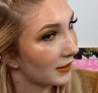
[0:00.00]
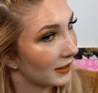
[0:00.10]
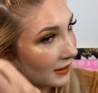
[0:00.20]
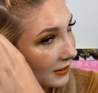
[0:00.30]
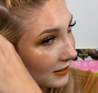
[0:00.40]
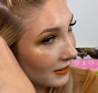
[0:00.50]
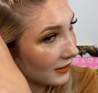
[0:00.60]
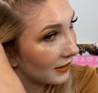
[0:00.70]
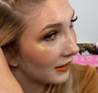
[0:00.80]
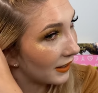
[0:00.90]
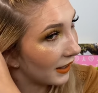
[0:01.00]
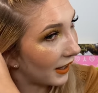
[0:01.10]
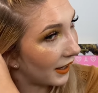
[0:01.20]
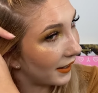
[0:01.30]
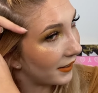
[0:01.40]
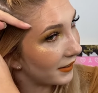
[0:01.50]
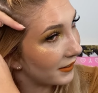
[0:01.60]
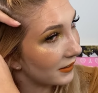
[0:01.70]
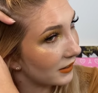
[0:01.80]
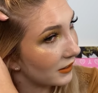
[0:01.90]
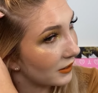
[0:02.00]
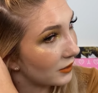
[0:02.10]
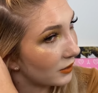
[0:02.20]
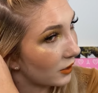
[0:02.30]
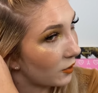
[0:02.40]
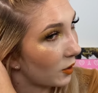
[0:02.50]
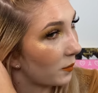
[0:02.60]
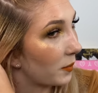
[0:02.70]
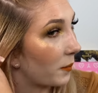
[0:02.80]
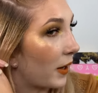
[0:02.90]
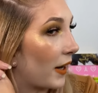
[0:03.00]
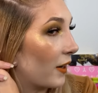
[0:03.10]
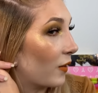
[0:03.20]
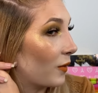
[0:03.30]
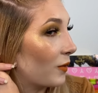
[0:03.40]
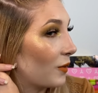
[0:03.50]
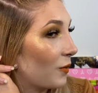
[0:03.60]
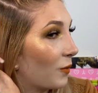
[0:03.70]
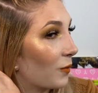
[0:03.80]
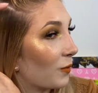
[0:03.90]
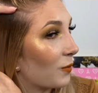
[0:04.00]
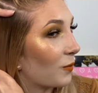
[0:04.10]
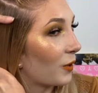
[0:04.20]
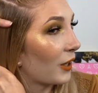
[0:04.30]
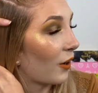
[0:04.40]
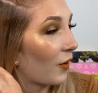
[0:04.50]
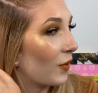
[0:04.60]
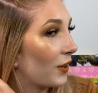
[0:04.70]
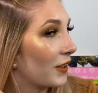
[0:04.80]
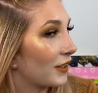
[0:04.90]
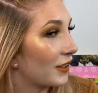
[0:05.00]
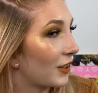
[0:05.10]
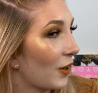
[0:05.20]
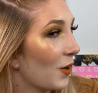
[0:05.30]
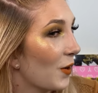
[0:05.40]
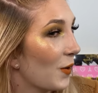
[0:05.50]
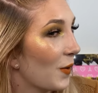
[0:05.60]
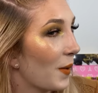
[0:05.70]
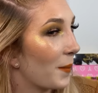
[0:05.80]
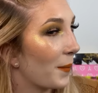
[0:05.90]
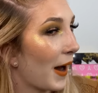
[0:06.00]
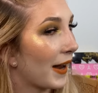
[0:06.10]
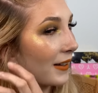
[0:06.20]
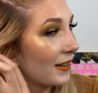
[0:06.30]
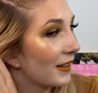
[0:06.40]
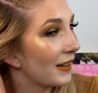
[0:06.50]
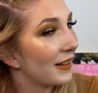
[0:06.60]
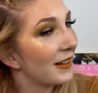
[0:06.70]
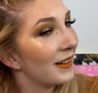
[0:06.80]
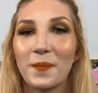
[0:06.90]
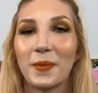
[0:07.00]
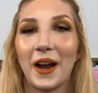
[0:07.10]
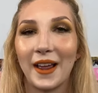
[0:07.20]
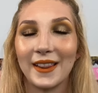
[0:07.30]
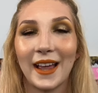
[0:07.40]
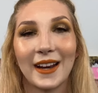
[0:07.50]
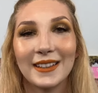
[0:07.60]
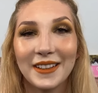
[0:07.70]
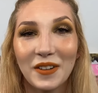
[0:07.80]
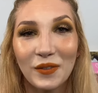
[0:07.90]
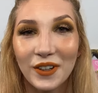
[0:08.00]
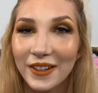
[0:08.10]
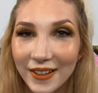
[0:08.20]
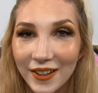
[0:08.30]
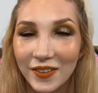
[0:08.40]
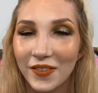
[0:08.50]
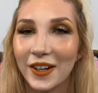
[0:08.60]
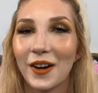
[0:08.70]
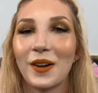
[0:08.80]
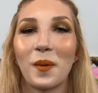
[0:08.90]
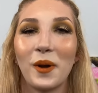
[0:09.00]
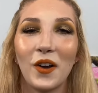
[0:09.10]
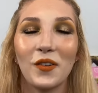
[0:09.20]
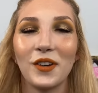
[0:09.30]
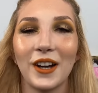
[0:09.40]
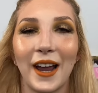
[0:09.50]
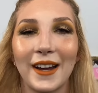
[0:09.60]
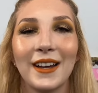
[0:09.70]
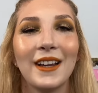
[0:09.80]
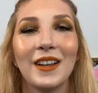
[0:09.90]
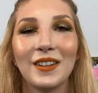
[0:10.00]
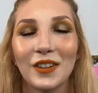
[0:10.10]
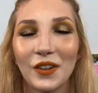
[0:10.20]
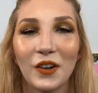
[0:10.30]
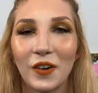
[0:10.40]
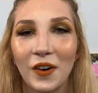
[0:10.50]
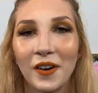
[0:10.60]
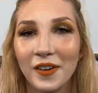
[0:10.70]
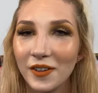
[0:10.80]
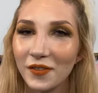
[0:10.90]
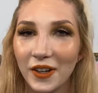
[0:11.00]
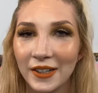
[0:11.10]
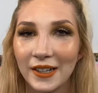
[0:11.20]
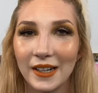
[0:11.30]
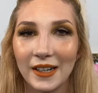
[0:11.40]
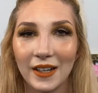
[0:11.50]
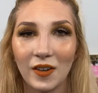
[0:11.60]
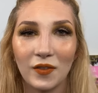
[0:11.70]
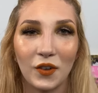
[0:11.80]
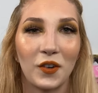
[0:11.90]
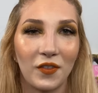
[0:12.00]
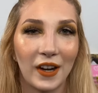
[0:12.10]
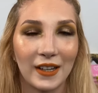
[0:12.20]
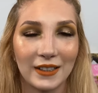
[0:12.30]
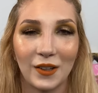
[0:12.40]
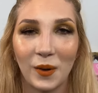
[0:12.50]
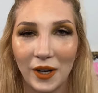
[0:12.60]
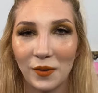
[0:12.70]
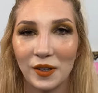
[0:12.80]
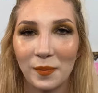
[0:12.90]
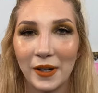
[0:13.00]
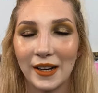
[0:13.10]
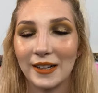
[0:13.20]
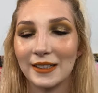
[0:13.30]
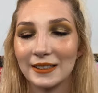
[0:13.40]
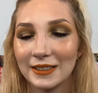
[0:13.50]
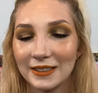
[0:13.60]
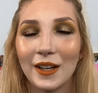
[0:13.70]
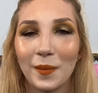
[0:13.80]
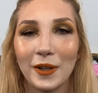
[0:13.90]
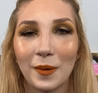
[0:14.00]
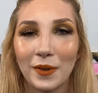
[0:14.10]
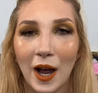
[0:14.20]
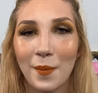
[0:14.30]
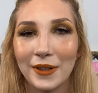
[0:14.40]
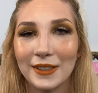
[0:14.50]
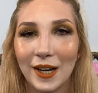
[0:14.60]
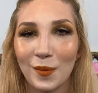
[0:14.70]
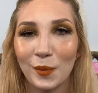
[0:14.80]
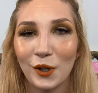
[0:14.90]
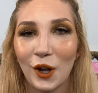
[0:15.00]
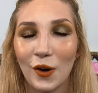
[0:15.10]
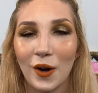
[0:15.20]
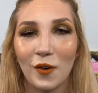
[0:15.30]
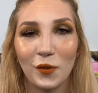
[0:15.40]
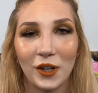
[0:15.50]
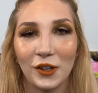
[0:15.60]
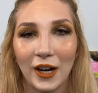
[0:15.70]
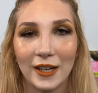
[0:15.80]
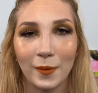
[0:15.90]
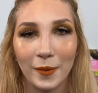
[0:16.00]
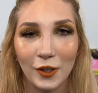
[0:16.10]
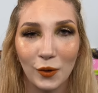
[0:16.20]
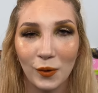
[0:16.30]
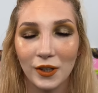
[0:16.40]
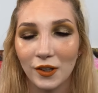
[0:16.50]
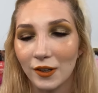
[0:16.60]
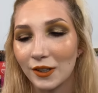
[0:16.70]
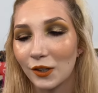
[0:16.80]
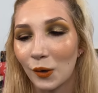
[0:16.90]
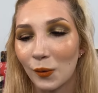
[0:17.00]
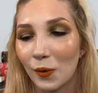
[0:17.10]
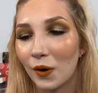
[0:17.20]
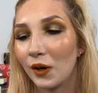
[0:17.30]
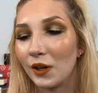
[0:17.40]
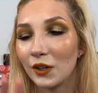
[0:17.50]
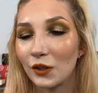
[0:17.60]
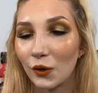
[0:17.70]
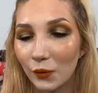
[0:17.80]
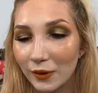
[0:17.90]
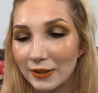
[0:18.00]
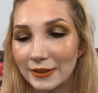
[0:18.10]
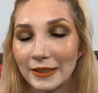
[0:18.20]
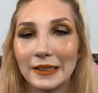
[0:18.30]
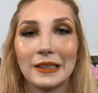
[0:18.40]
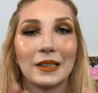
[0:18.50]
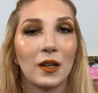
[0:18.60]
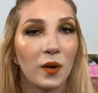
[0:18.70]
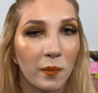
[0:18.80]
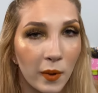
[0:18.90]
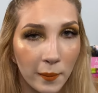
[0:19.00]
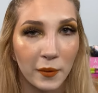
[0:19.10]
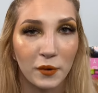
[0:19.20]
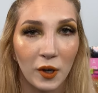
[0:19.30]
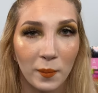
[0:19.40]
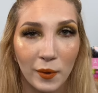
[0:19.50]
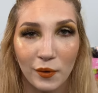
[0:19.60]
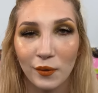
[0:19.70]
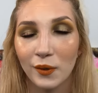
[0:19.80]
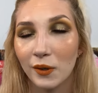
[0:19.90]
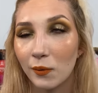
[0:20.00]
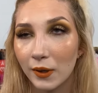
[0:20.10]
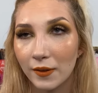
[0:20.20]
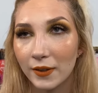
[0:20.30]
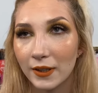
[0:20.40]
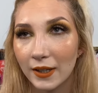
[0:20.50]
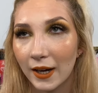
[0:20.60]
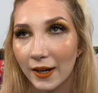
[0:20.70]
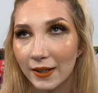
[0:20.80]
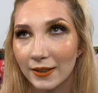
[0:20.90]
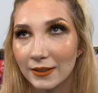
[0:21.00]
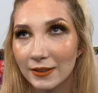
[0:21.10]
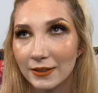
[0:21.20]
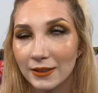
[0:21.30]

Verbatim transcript: Because I need to touch up my regrowth so badly. But that is it for this video. Let me know if you like the little Fenty full face get ready with me's. Leave me some comments down below of what you guys have been doing during this whole quarantine mumbo jumbo, whatever the heck is